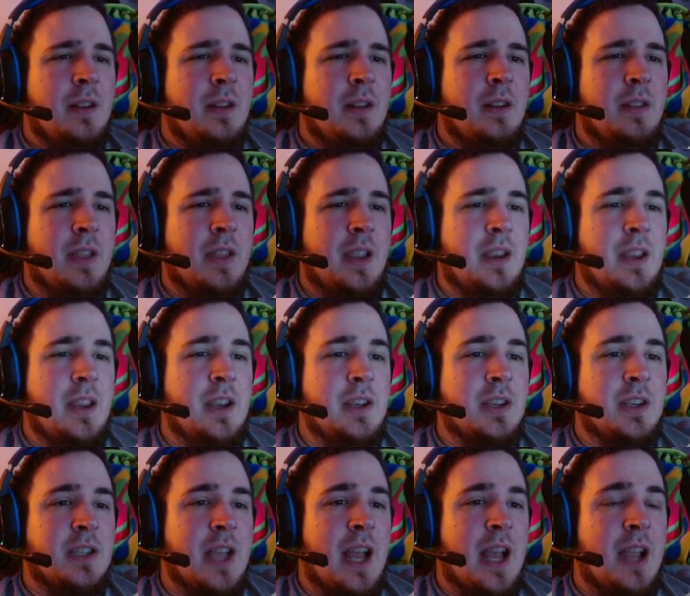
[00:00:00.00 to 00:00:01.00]
they needed to
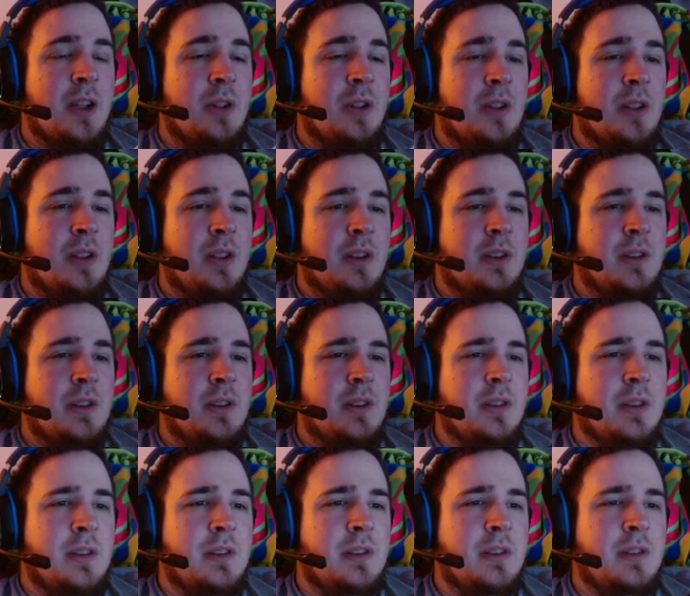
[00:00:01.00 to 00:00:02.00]
tile
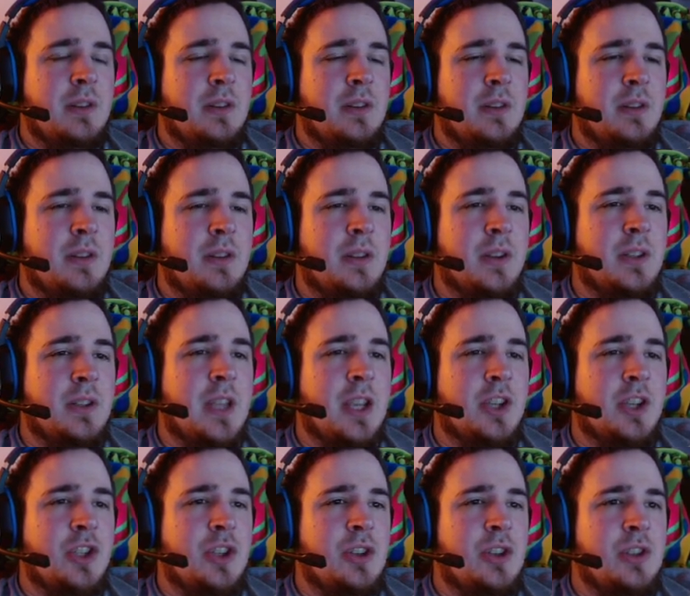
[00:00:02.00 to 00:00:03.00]
their
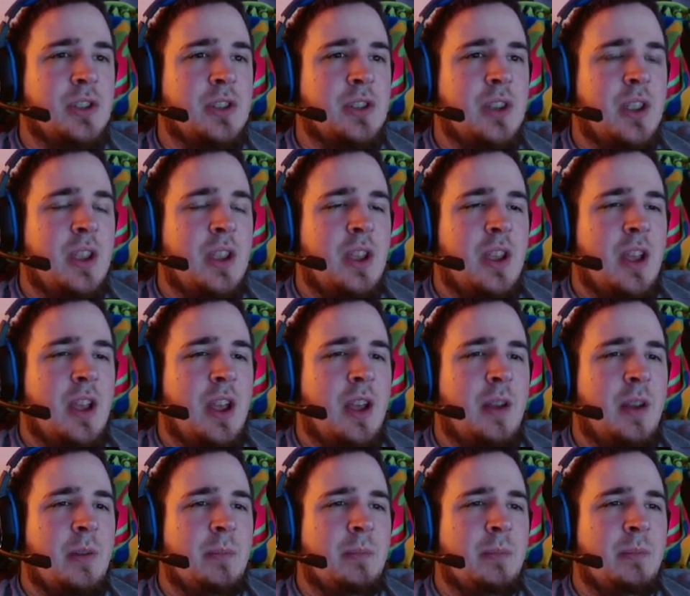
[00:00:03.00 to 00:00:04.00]
textures
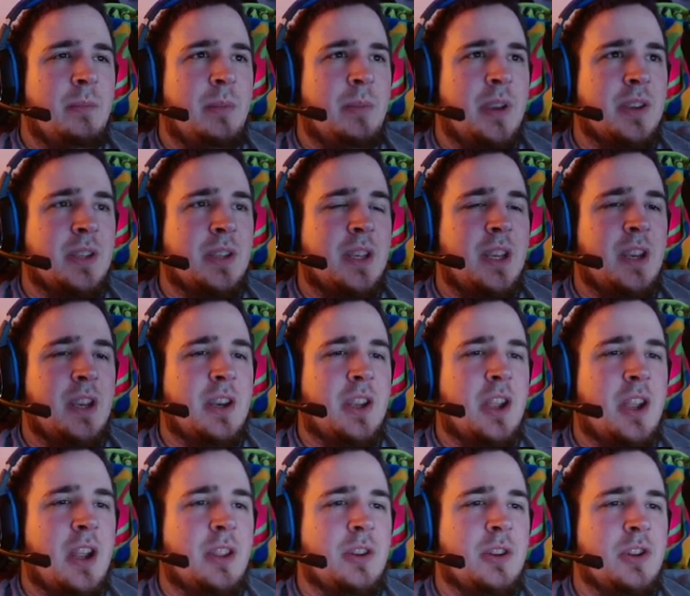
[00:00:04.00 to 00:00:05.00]
because they needed to
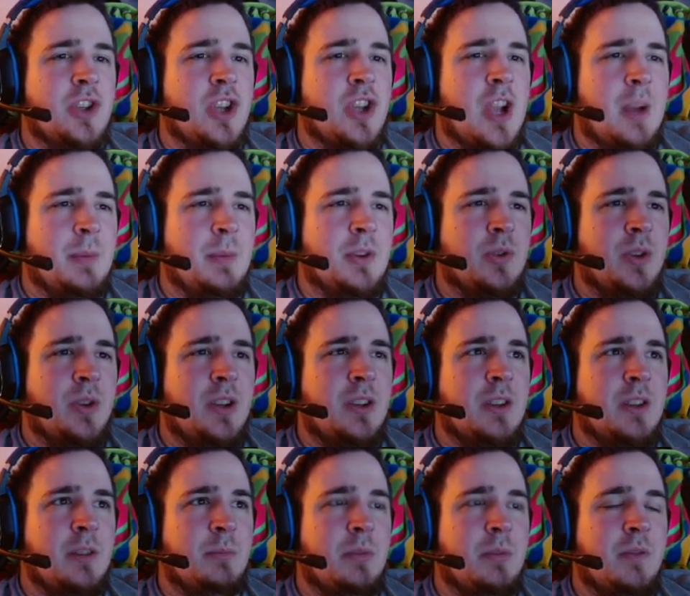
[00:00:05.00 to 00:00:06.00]
cut their geometry
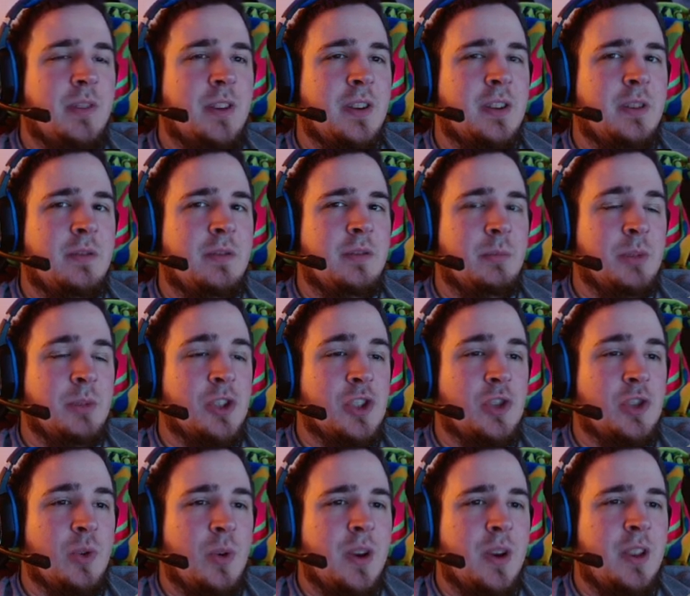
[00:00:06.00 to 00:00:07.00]
to prevent it from
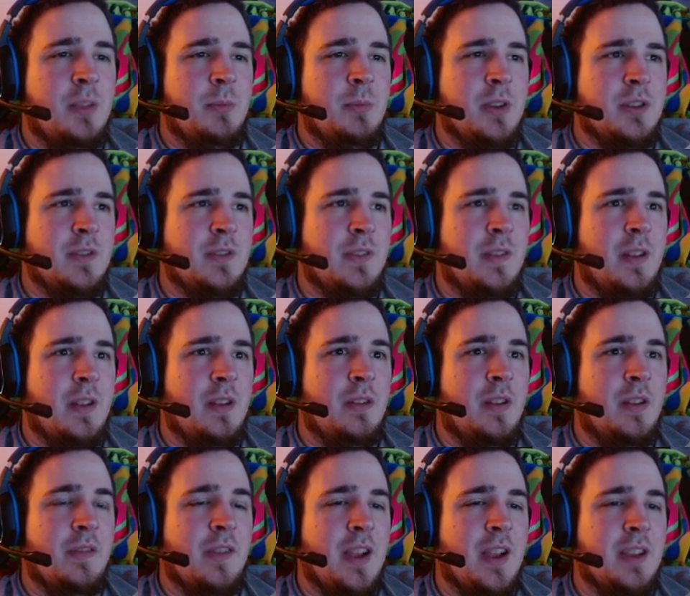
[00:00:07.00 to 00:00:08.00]
distorting because of
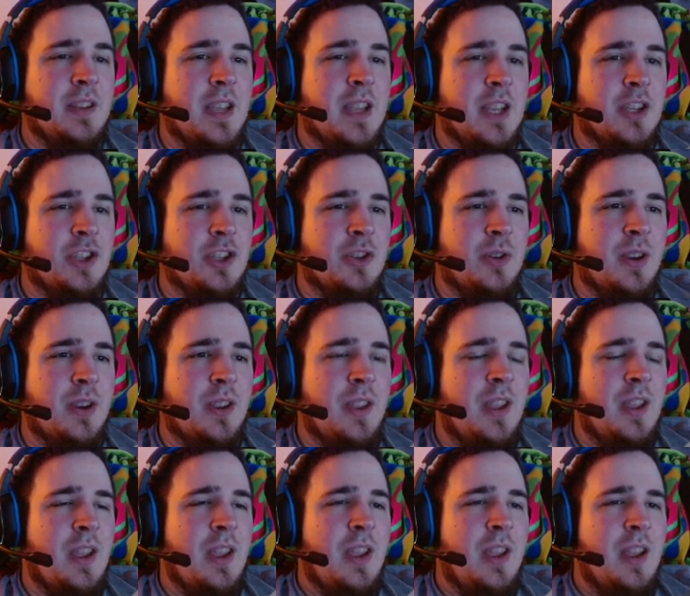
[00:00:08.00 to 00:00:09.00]
fine texturing.
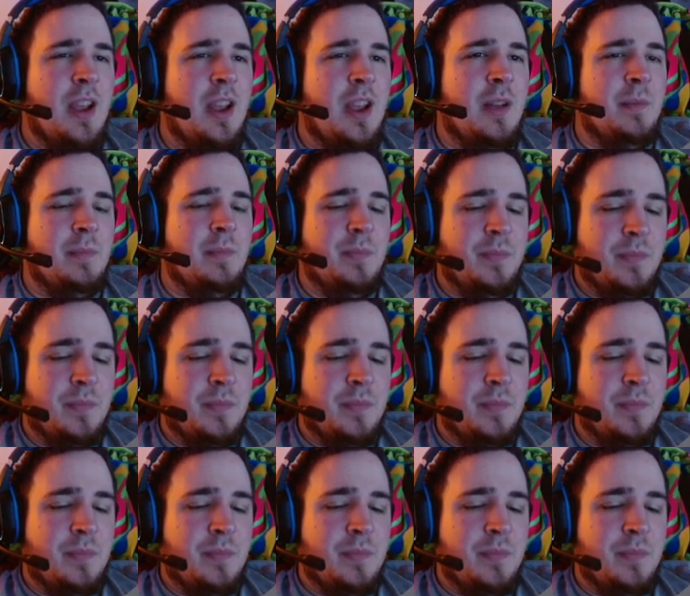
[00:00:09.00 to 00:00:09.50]
So